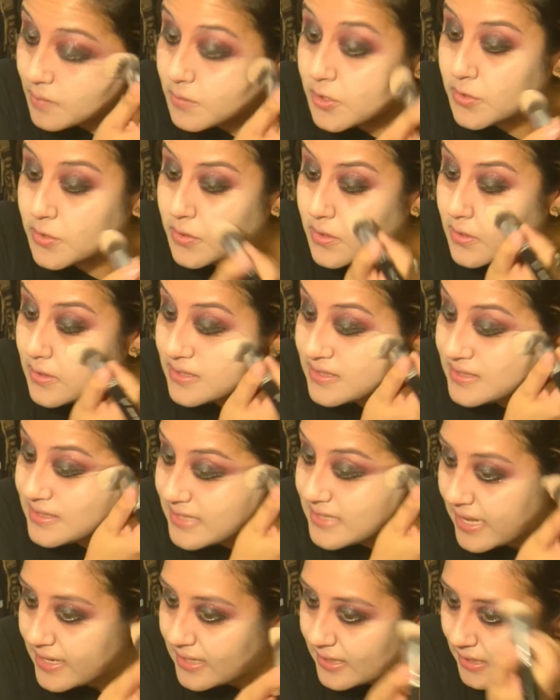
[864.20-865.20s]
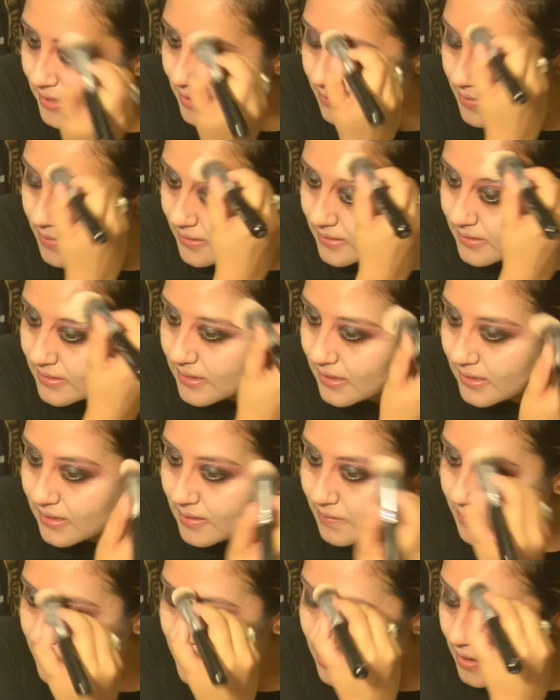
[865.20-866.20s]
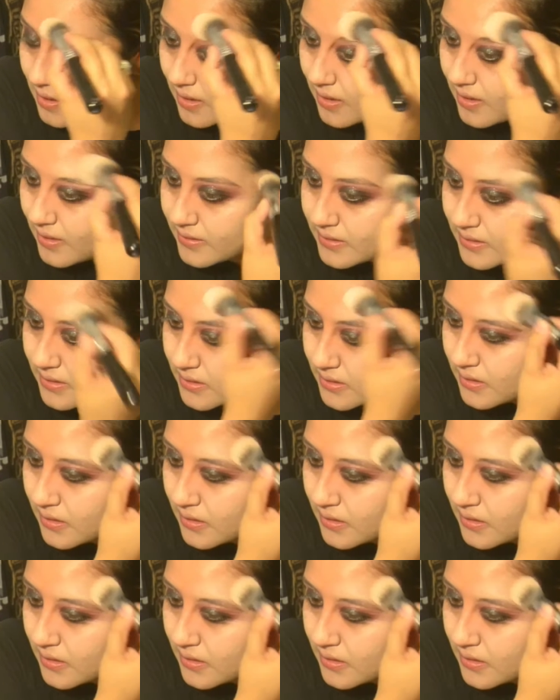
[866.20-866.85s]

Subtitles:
sort of deadening my skin. I'm not,